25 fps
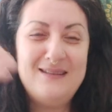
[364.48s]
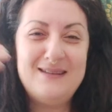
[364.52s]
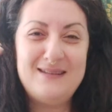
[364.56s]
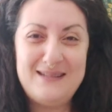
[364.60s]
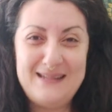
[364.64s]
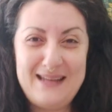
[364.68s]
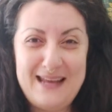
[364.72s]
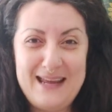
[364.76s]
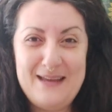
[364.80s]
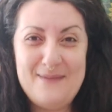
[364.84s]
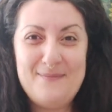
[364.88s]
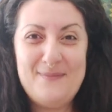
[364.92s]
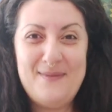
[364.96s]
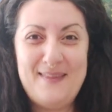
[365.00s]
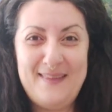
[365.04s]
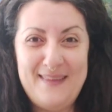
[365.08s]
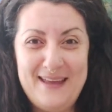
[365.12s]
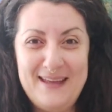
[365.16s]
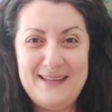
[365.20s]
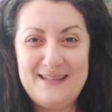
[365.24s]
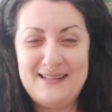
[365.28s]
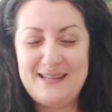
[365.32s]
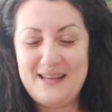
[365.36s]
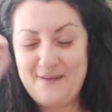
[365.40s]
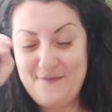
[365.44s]
the same
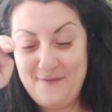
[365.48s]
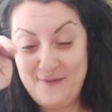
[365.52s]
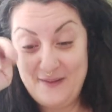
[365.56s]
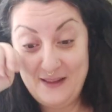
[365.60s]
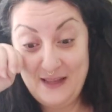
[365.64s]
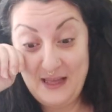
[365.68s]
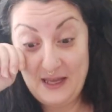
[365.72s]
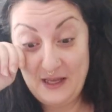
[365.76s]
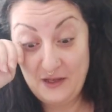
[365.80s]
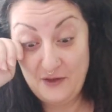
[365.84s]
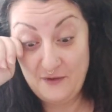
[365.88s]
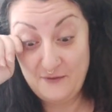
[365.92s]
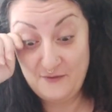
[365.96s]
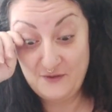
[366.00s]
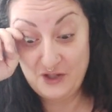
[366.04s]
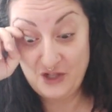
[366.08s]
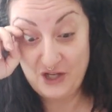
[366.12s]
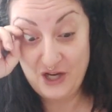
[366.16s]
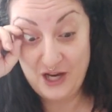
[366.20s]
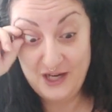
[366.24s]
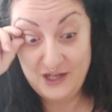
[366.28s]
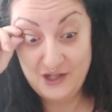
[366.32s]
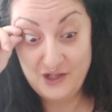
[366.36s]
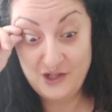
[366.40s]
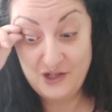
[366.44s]
things. I feel like you've
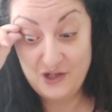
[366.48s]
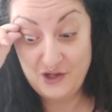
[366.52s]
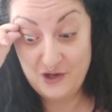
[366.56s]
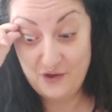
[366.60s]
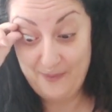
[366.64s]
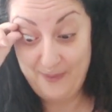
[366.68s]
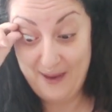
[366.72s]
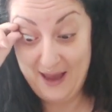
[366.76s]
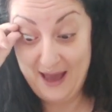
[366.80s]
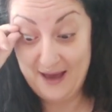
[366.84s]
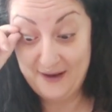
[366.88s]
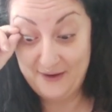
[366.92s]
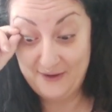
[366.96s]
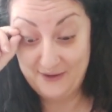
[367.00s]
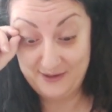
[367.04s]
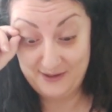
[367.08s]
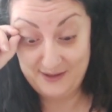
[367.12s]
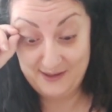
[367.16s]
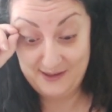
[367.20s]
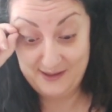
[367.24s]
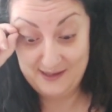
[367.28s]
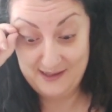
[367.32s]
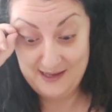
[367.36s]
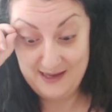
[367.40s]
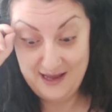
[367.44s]
changed your
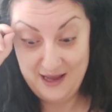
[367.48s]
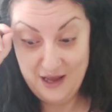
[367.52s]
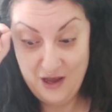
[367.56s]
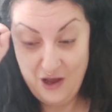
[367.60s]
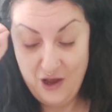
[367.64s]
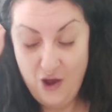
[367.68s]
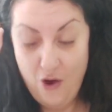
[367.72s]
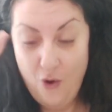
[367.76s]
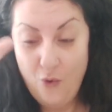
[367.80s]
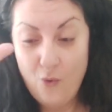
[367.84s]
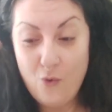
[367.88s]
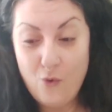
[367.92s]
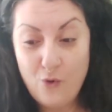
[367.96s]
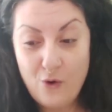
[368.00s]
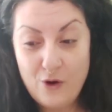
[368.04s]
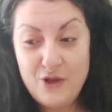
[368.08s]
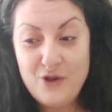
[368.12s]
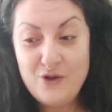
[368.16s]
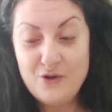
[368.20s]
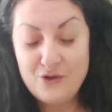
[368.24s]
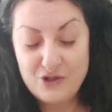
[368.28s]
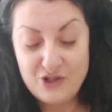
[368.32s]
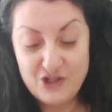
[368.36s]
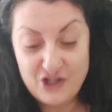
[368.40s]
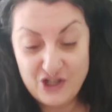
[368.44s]
patterns, or
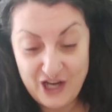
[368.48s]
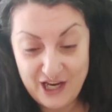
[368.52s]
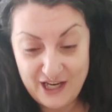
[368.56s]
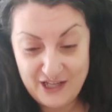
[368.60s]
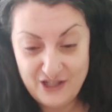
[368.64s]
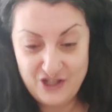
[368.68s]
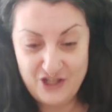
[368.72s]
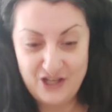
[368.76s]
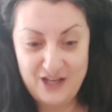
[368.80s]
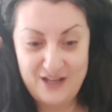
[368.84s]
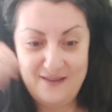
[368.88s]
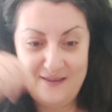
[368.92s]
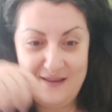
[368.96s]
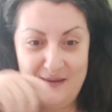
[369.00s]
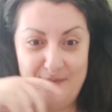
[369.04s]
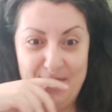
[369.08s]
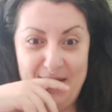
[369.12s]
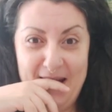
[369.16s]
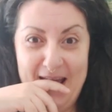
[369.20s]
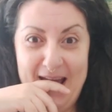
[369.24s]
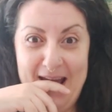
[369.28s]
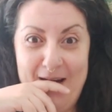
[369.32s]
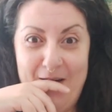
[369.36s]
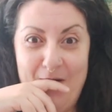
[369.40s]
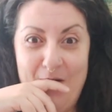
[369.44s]
you're changing them
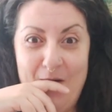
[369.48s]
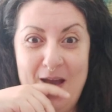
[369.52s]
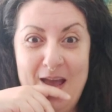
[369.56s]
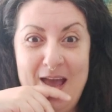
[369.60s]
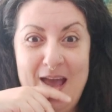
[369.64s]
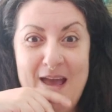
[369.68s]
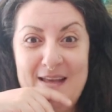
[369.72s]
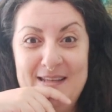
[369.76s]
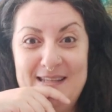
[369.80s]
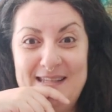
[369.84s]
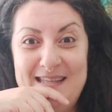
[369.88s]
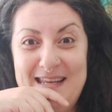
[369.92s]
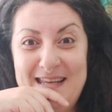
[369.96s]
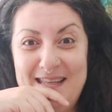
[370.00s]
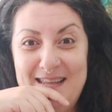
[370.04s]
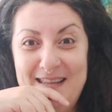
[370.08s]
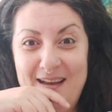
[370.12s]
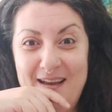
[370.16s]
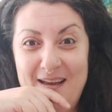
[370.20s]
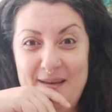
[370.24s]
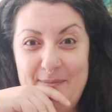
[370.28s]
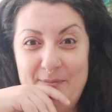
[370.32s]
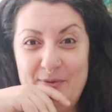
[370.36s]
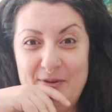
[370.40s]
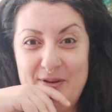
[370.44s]
now. Seeing the
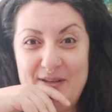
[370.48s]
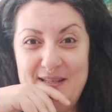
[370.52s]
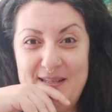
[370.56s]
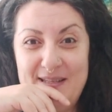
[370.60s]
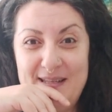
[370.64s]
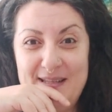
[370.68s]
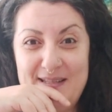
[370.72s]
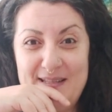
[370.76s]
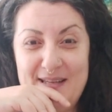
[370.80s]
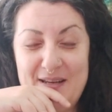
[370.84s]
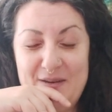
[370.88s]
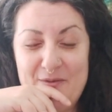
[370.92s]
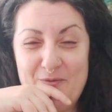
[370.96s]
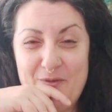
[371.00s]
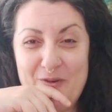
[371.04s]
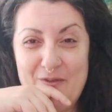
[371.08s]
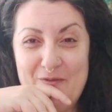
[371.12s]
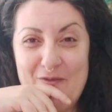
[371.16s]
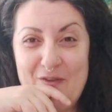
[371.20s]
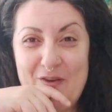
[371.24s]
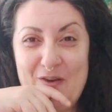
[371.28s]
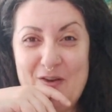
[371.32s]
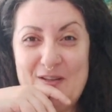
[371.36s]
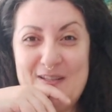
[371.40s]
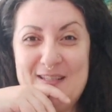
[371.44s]
High Priestess in
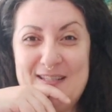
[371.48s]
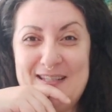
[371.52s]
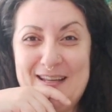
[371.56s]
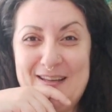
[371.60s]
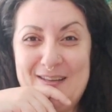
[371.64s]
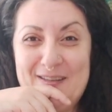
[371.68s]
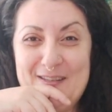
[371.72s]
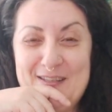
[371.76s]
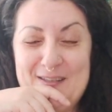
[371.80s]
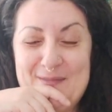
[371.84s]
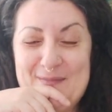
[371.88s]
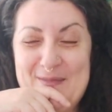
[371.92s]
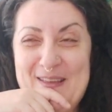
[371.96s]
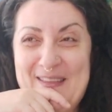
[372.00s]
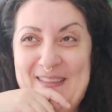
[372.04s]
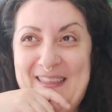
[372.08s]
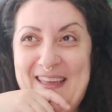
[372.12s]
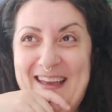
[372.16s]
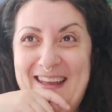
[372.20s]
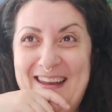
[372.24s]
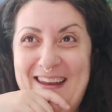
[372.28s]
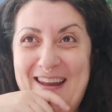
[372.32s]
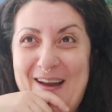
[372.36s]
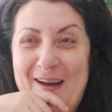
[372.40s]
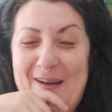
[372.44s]
reverse tells me
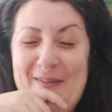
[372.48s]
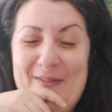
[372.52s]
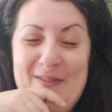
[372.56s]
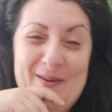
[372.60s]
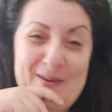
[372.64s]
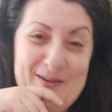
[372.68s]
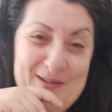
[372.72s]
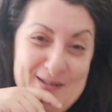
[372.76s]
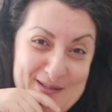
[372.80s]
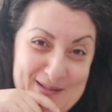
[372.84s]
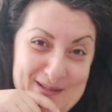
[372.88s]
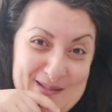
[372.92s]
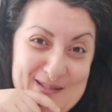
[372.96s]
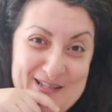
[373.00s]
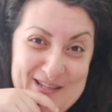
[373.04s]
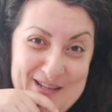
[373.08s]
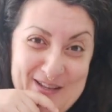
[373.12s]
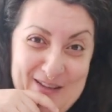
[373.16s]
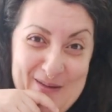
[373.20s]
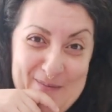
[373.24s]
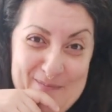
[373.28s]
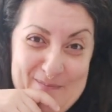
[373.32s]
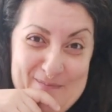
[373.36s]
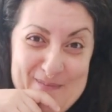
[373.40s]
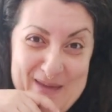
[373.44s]
that there is
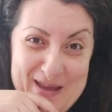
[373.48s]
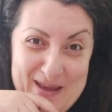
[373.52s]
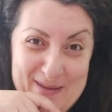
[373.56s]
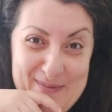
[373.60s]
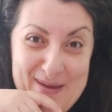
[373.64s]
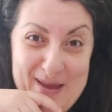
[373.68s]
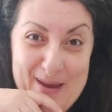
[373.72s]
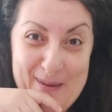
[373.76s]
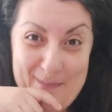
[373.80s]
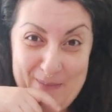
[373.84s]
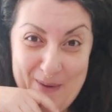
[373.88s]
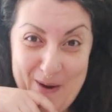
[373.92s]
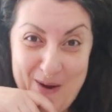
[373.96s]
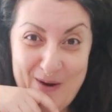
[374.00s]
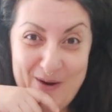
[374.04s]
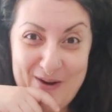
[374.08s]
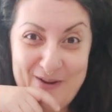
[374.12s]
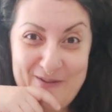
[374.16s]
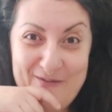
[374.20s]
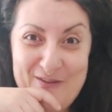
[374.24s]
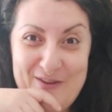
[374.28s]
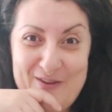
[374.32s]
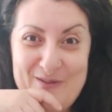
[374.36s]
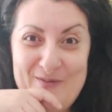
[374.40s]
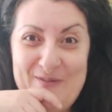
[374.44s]
still maybe a part
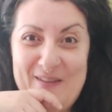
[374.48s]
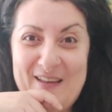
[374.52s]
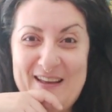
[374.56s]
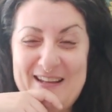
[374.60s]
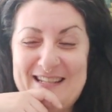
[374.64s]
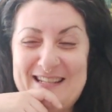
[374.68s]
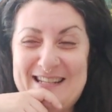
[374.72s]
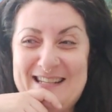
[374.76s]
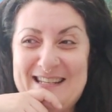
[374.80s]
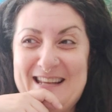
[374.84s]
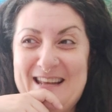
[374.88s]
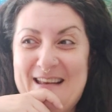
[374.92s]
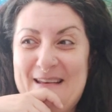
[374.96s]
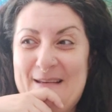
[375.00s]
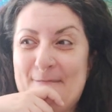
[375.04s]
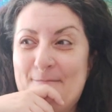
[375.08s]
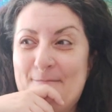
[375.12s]
of you that's